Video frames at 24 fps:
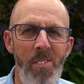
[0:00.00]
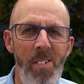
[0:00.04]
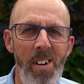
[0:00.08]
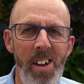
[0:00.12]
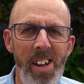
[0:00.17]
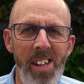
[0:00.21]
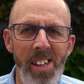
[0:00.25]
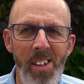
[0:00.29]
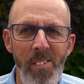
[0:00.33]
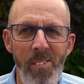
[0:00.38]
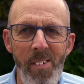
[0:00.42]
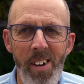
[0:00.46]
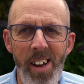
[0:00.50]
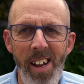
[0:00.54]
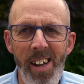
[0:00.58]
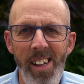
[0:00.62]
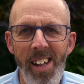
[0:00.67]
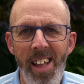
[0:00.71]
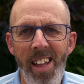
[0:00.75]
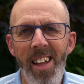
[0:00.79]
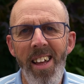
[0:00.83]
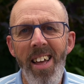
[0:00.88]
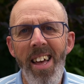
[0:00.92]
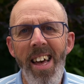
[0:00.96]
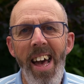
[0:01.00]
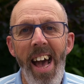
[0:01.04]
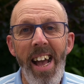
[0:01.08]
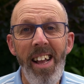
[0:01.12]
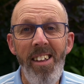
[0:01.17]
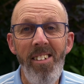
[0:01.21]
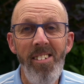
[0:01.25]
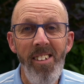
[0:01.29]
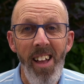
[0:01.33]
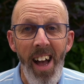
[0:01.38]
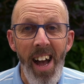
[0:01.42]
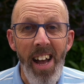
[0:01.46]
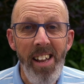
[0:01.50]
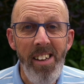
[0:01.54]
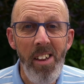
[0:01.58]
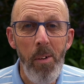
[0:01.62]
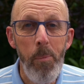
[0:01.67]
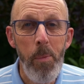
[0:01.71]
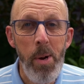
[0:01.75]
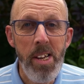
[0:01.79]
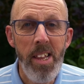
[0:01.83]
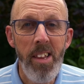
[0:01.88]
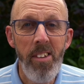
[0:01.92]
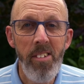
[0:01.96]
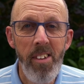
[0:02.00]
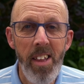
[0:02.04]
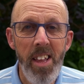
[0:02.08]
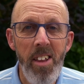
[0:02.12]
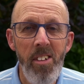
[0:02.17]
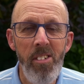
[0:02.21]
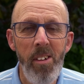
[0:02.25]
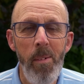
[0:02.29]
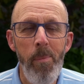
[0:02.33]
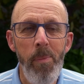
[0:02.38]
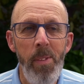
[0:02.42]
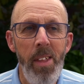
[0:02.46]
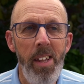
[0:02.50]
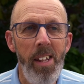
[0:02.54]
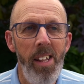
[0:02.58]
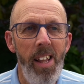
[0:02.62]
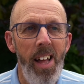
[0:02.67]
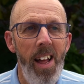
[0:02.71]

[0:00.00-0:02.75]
really, really excited when you see something